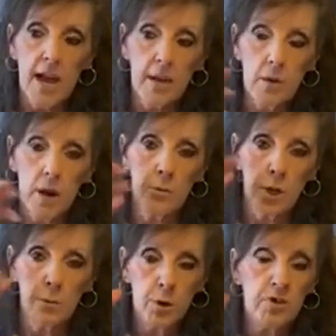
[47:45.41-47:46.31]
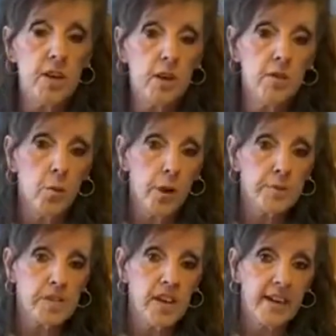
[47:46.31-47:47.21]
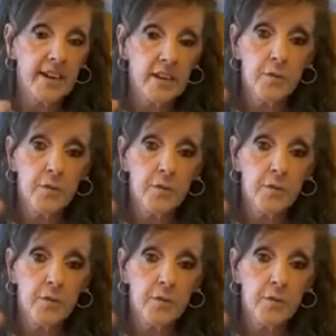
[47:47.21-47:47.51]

and I'm going to put that on the website.